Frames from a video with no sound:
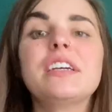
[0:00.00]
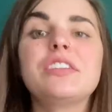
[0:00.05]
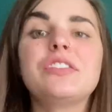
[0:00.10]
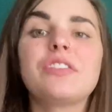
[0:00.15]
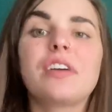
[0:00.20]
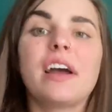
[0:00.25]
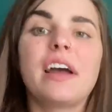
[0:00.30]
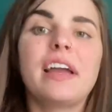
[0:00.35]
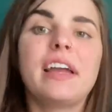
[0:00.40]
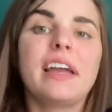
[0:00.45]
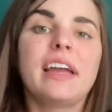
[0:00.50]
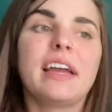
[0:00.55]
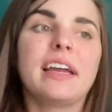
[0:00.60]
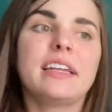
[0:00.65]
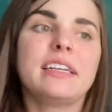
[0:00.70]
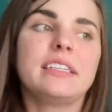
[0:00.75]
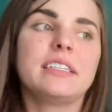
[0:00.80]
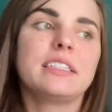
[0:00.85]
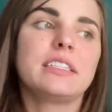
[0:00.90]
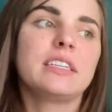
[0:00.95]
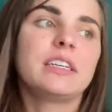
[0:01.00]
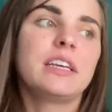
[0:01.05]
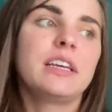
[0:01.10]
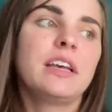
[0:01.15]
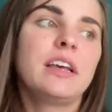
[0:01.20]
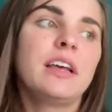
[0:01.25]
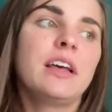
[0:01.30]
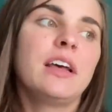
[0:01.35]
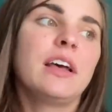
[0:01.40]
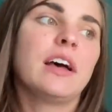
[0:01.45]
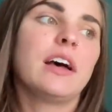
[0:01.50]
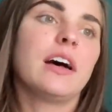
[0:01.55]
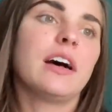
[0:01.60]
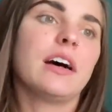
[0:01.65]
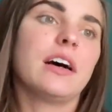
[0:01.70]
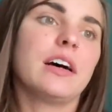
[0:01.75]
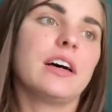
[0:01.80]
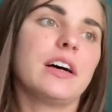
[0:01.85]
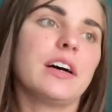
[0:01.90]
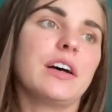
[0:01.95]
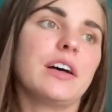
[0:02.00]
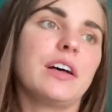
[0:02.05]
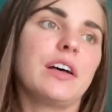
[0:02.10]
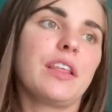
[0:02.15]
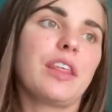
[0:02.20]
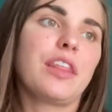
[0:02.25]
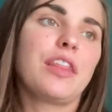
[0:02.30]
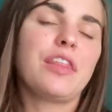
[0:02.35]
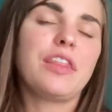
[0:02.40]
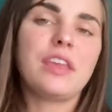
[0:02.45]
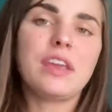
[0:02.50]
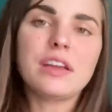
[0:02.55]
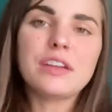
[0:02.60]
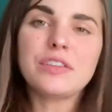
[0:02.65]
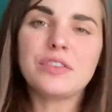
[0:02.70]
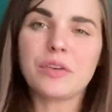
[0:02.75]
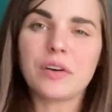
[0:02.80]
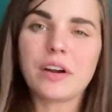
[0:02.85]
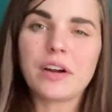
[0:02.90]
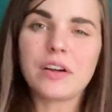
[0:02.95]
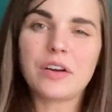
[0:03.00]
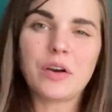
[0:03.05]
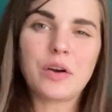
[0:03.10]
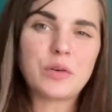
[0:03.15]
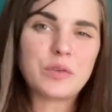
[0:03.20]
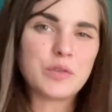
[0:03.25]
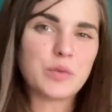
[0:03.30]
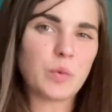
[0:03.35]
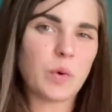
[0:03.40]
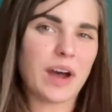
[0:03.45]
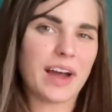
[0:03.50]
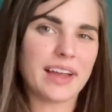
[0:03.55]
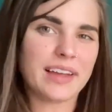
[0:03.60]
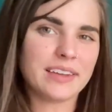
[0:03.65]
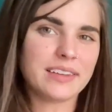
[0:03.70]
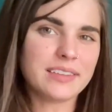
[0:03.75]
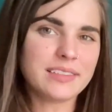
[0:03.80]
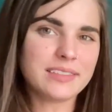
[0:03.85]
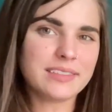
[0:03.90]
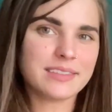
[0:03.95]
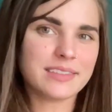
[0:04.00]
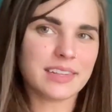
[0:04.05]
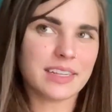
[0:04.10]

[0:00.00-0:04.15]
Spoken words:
a try, and Theodora Goes Wild,